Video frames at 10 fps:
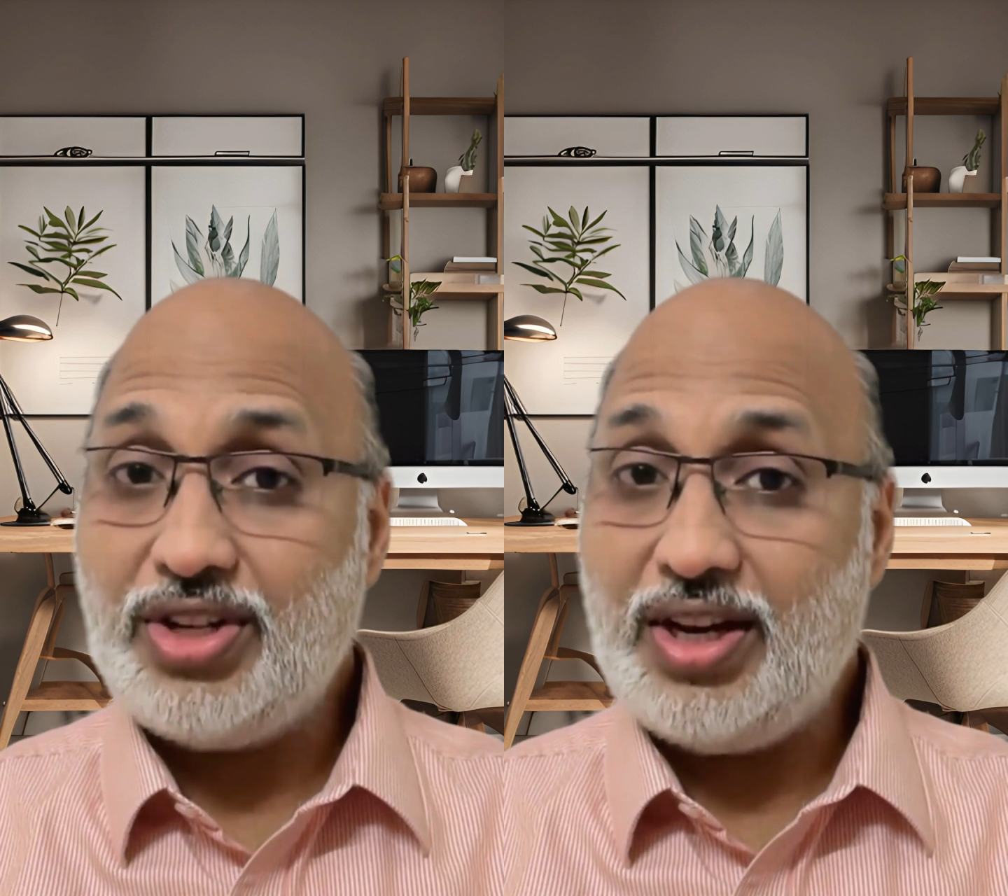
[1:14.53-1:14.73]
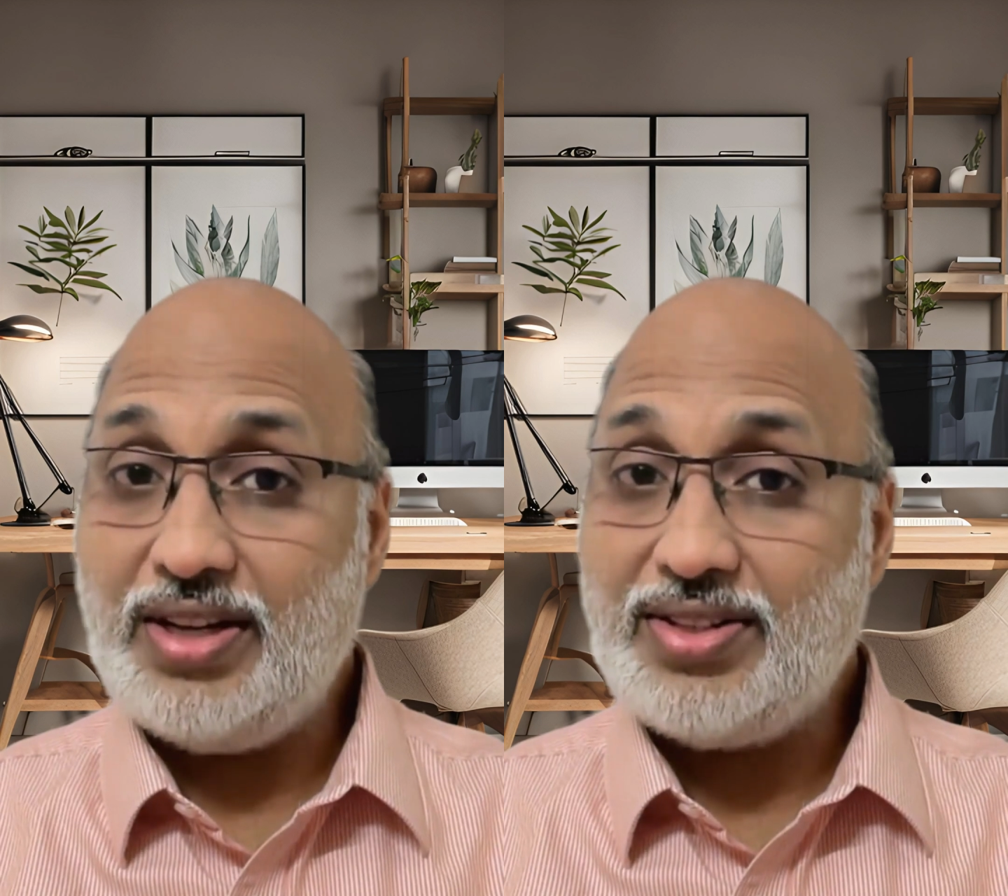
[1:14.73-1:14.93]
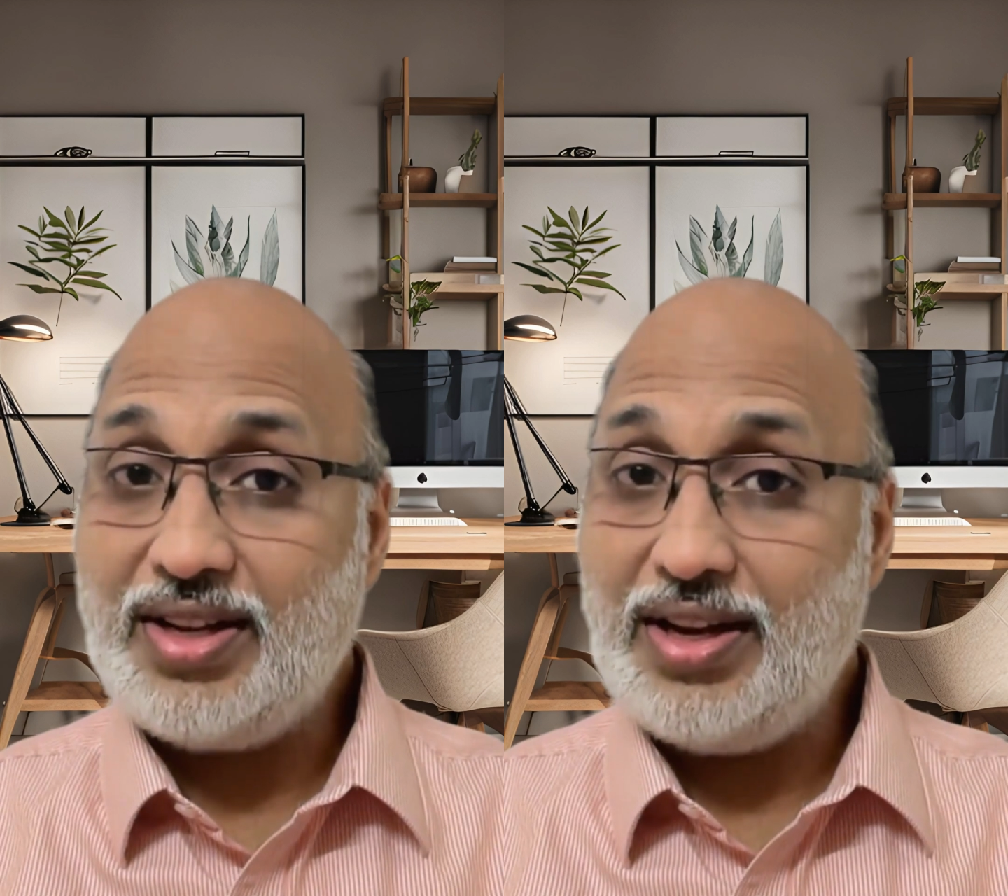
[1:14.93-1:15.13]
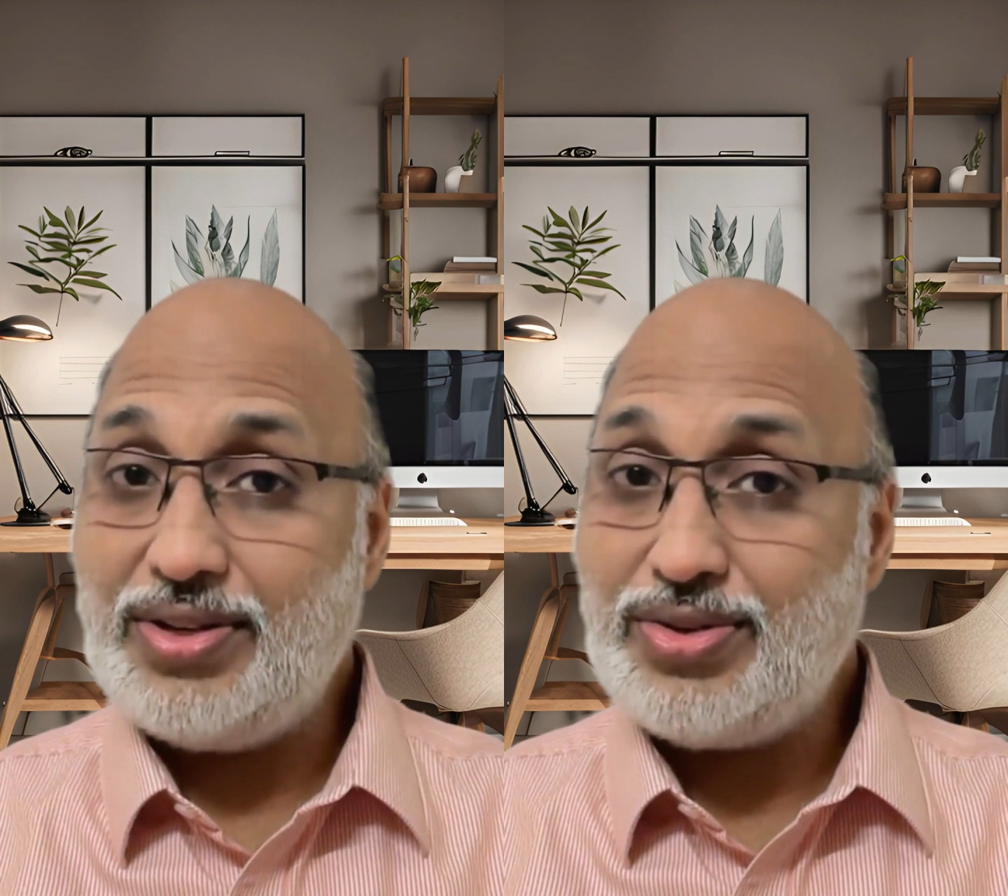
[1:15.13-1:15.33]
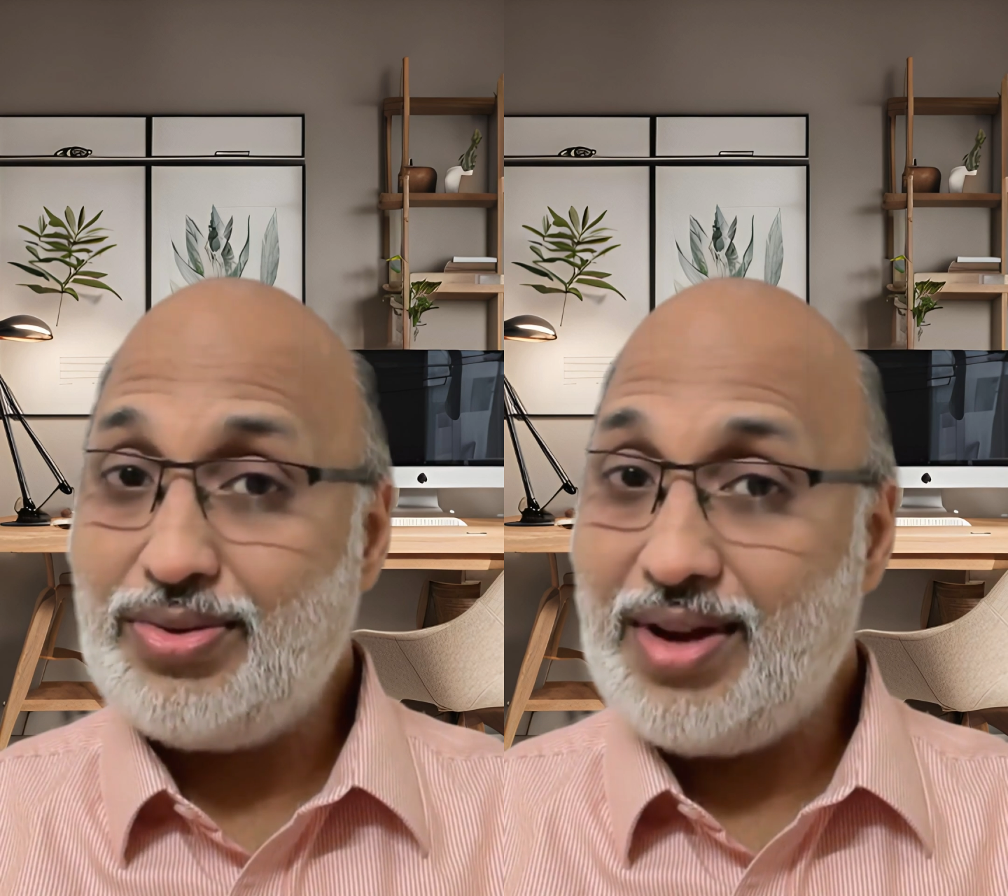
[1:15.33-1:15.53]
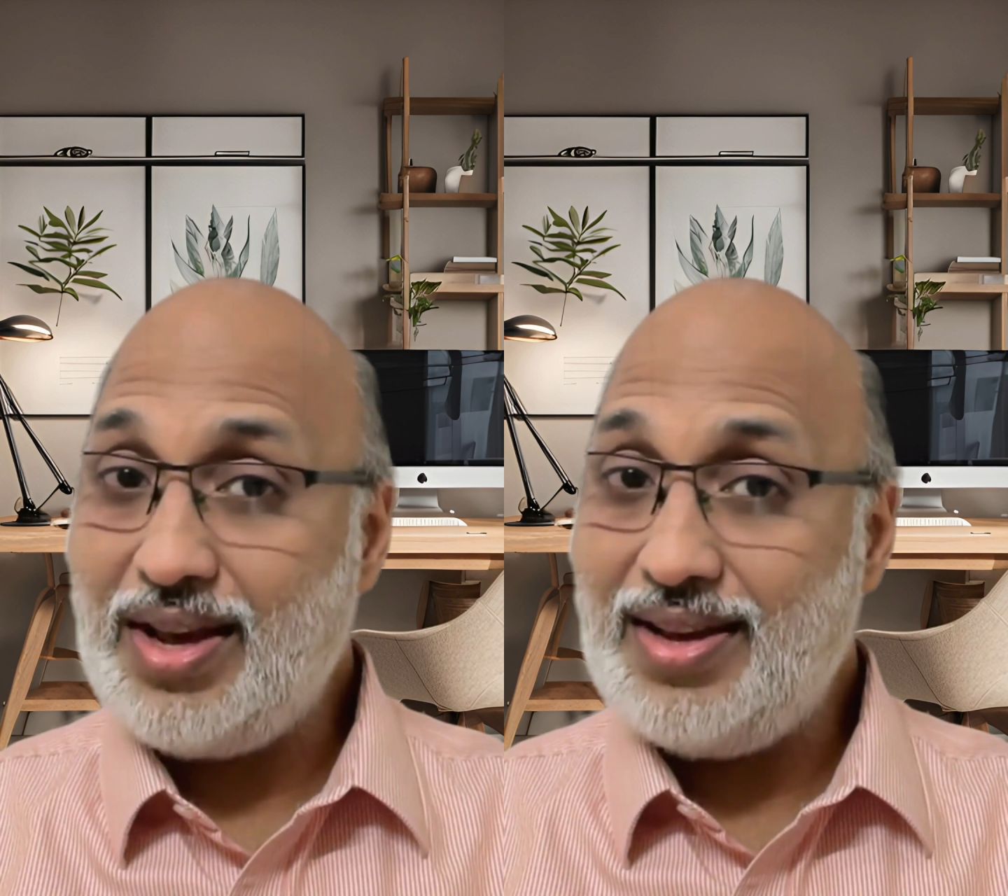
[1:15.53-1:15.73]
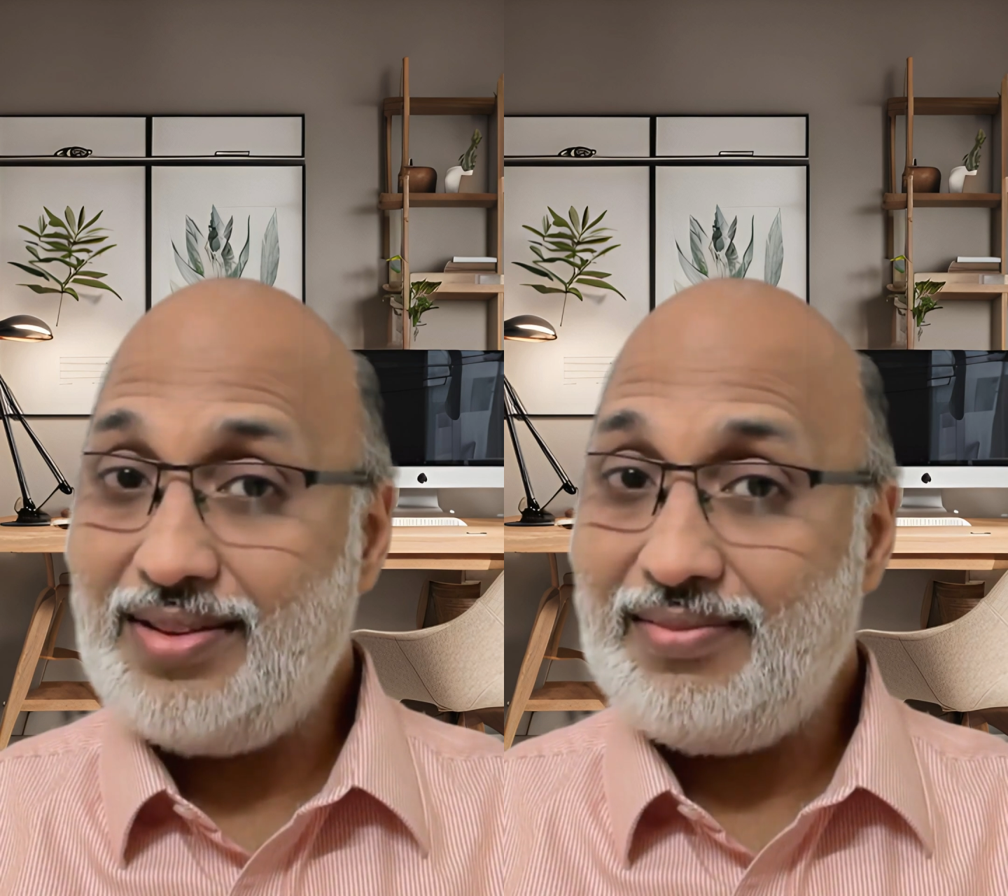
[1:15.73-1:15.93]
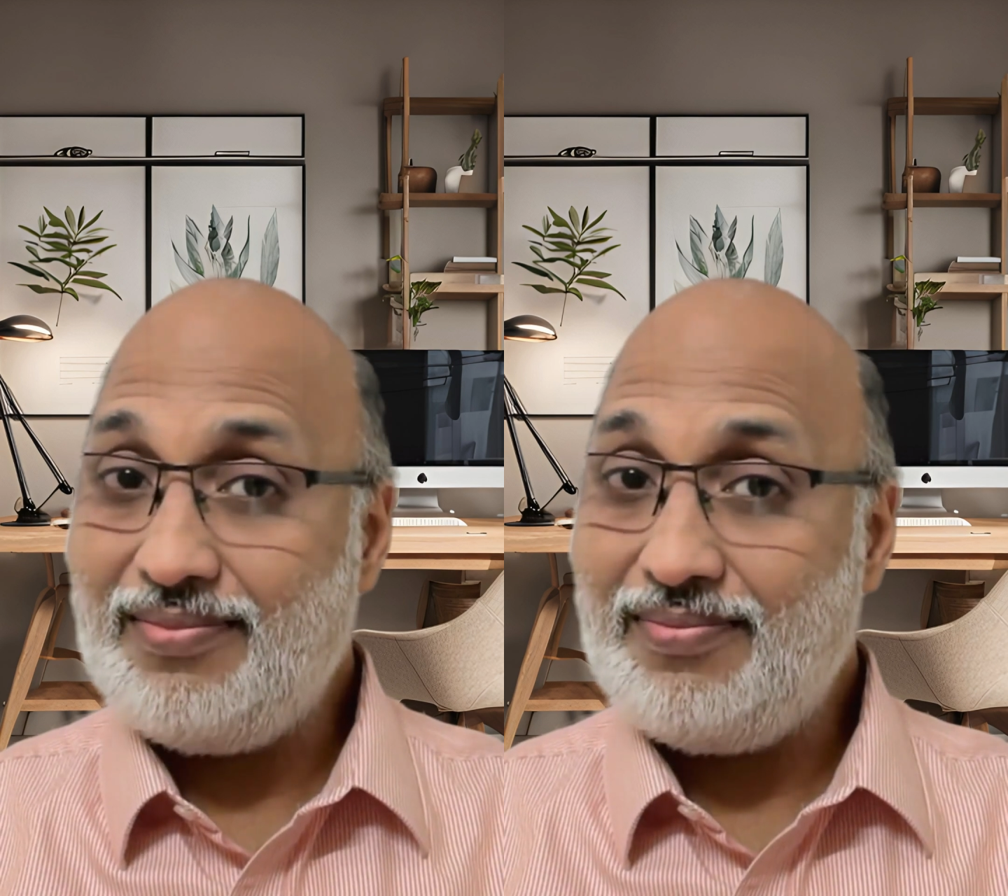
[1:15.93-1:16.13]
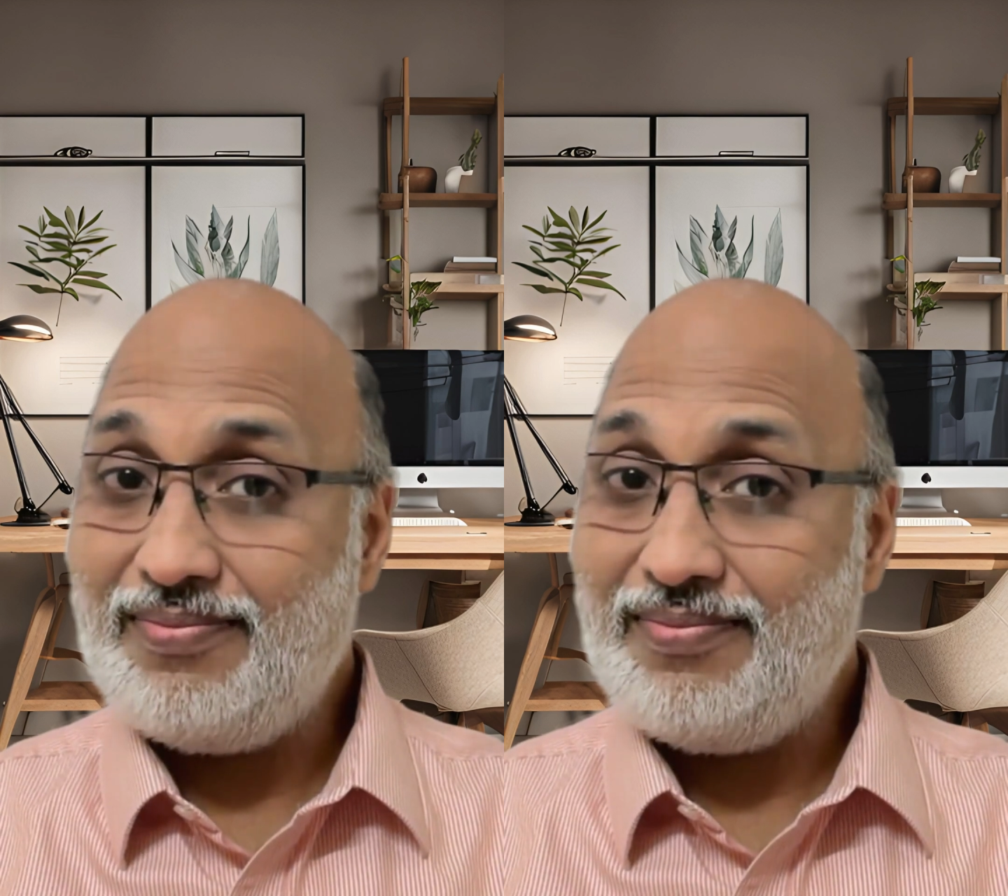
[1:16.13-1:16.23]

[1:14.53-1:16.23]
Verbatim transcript: child skills today.